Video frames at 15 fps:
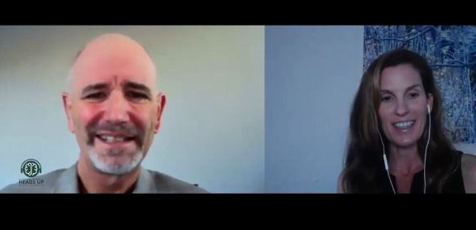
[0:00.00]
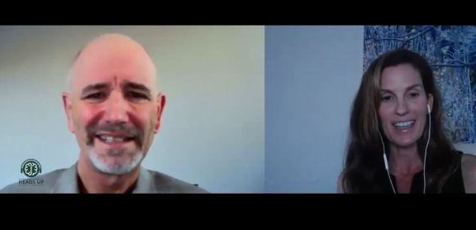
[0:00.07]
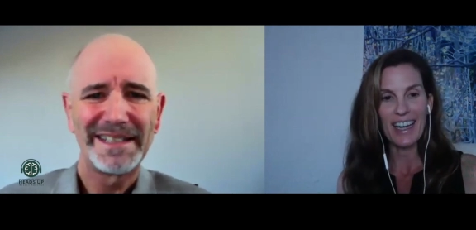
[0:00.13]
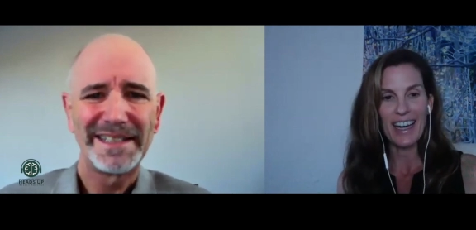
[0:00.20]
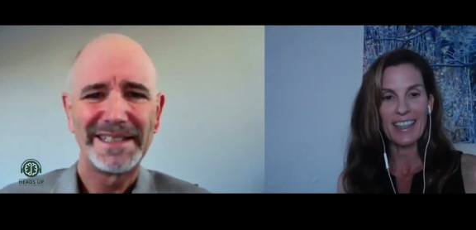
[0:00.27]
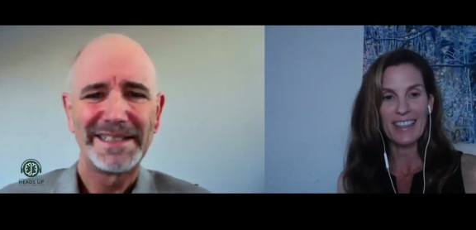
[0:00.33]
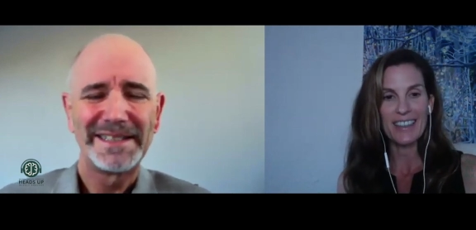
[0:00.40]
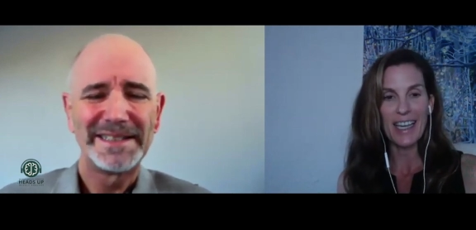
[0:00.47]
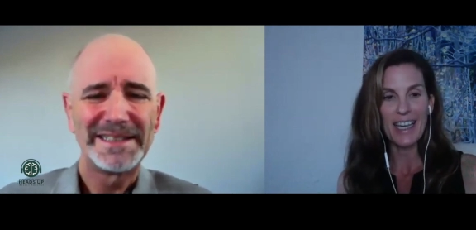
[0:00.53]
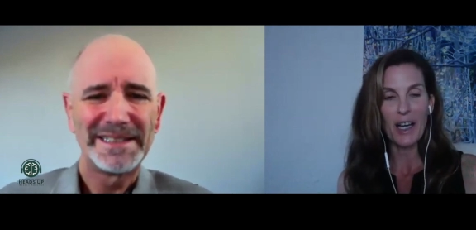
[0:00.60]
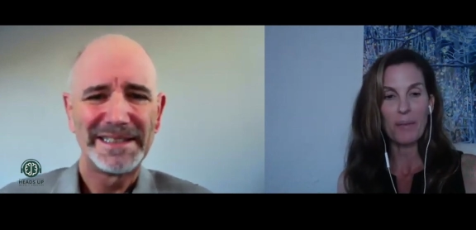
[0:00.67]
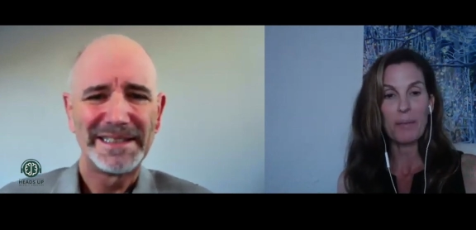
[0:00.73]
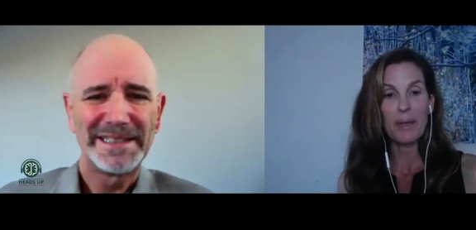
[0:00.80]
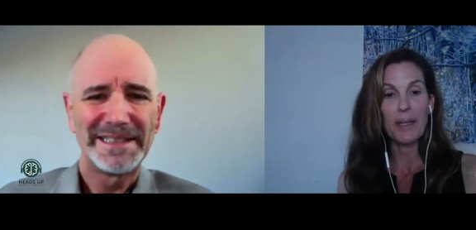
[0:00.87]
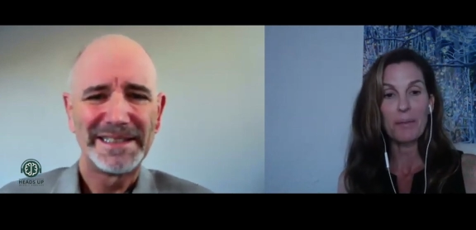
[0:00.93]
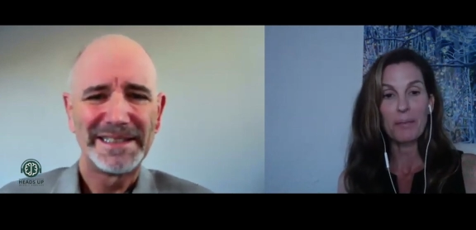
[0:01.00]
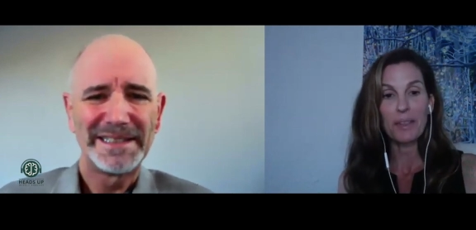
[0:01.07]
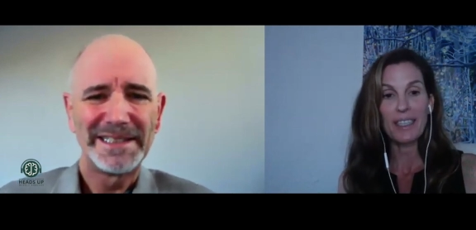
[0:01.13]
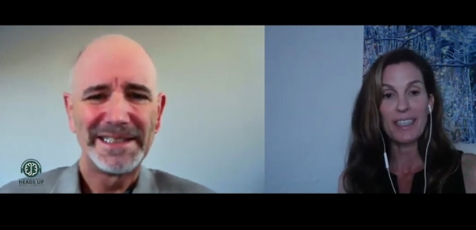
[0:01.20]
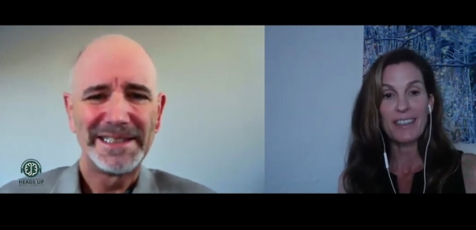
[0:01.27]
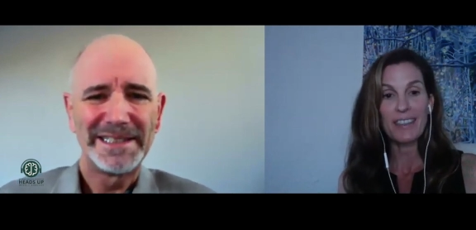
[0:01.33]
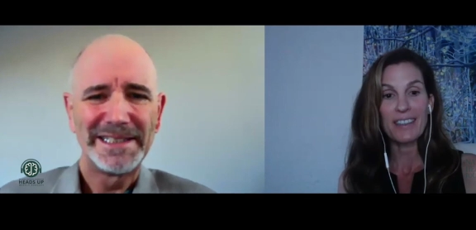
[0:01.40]
Speaker 1: Heads Up. And
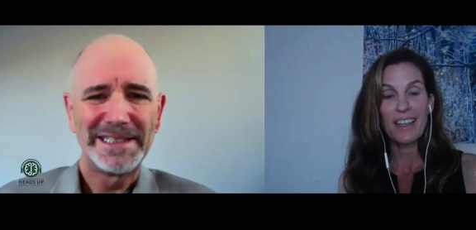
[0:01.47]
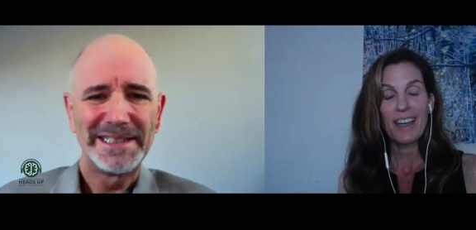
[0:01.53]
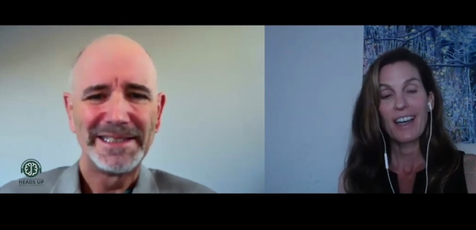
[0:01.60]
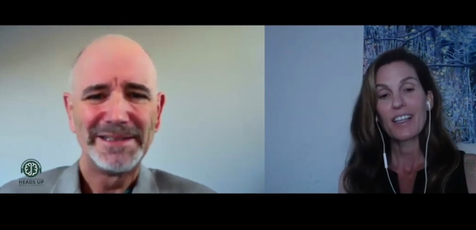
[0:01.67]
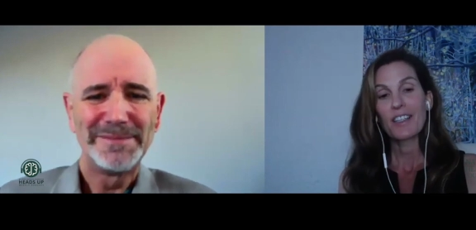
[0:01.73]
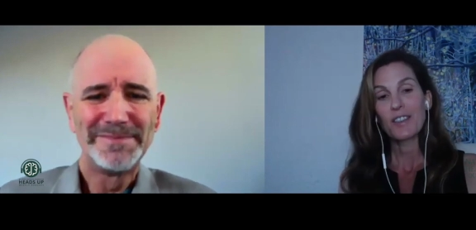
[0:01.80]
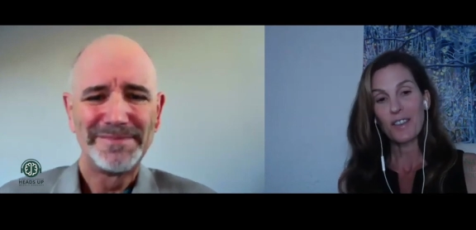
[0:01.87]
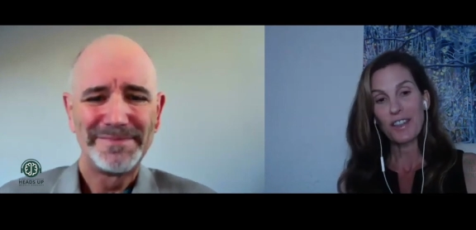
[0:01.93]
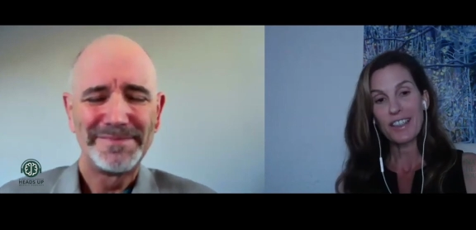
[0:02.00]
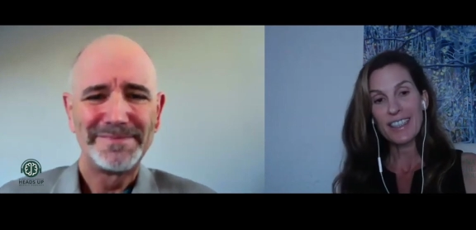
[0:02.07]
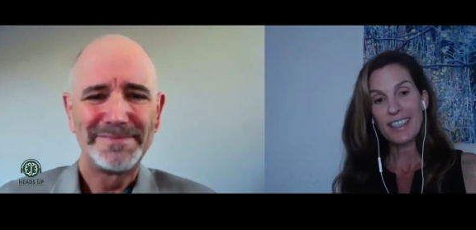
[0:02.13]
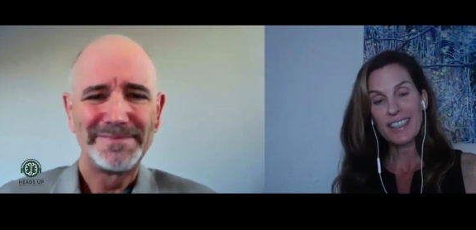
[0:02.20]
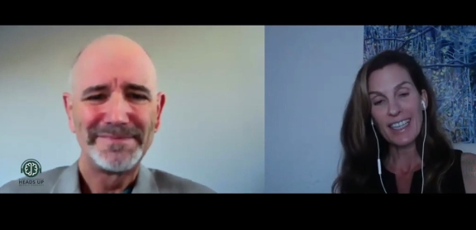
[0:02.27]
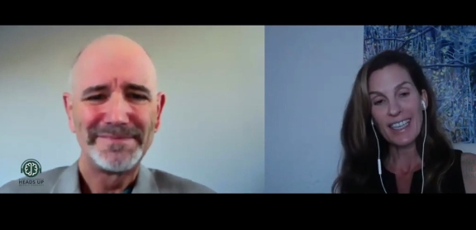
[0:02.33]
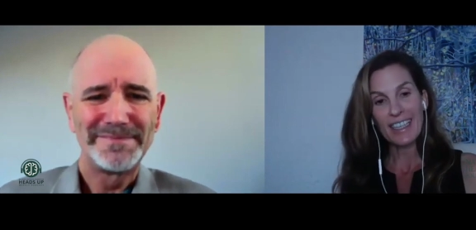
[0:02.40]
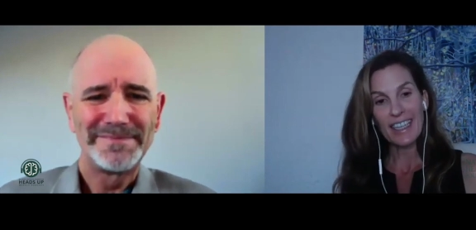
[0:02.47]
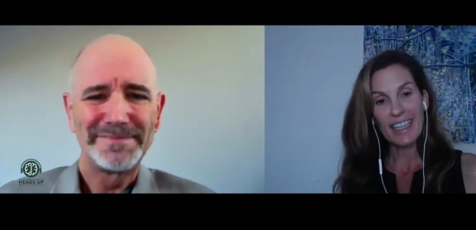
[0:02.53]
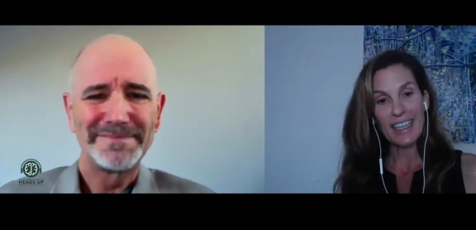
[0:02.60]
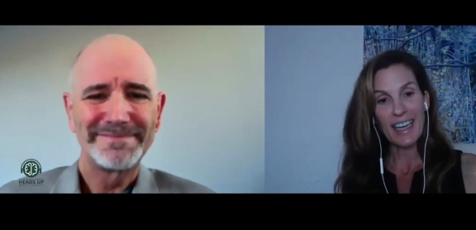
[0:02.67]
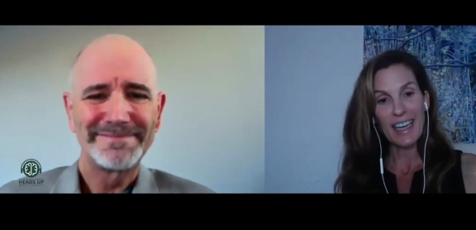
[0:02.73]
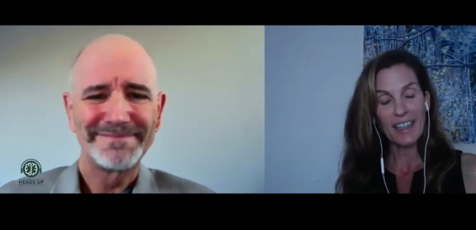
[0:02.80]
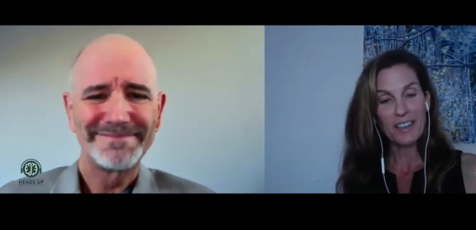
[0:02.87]
please join us again
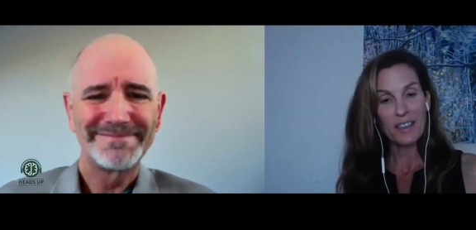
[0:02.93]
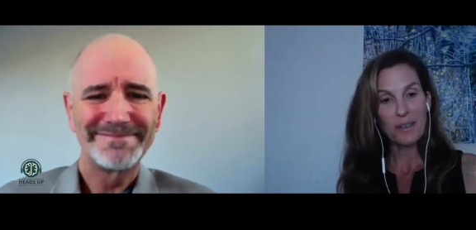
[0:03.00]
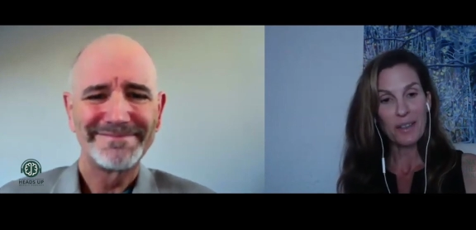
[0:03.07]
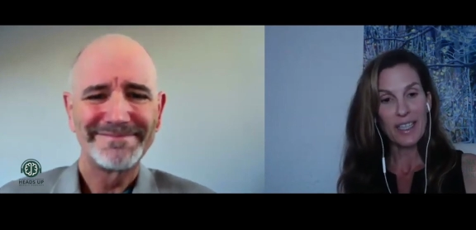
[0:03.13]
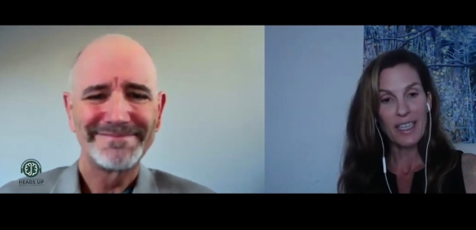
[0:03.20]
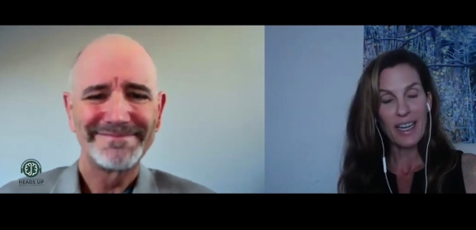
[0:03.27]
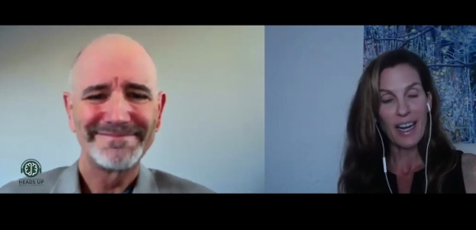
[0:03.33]
next week,